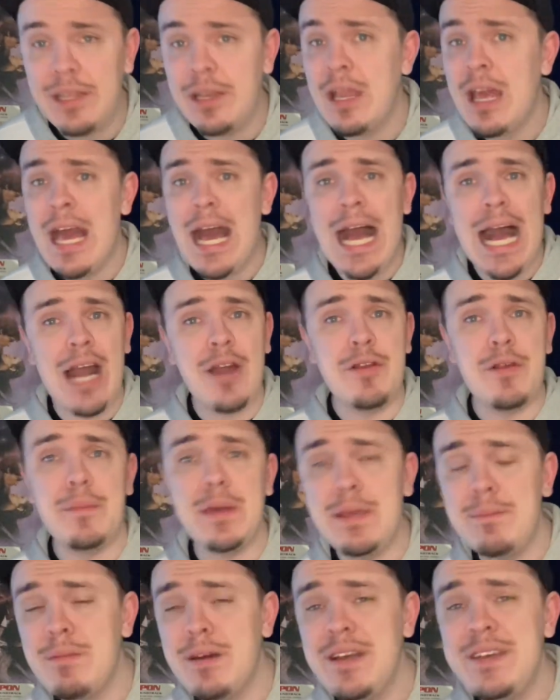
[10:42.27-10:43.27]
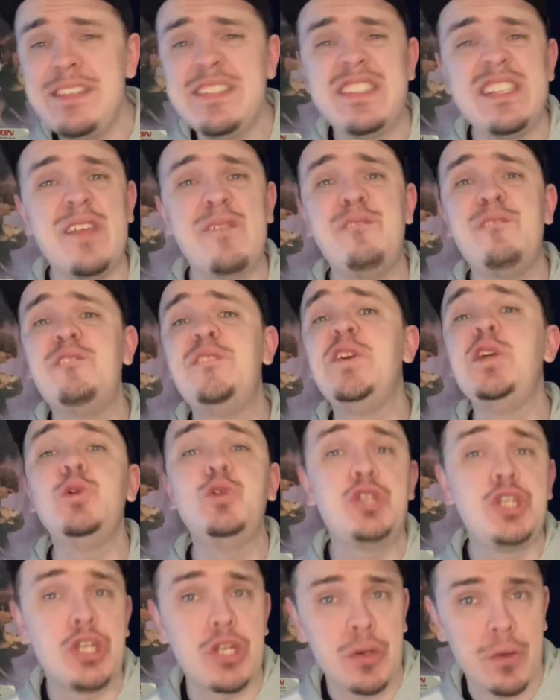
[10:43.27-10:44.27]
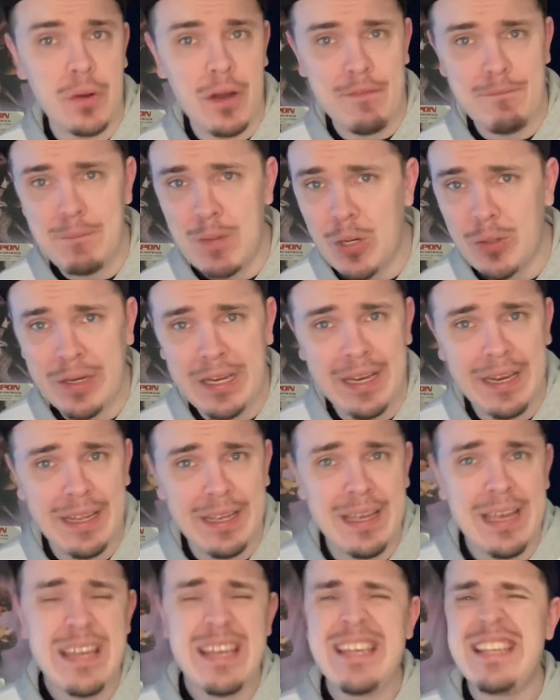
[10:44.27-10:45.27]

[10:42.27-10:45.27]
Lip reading: and how to make money is the future of marketing,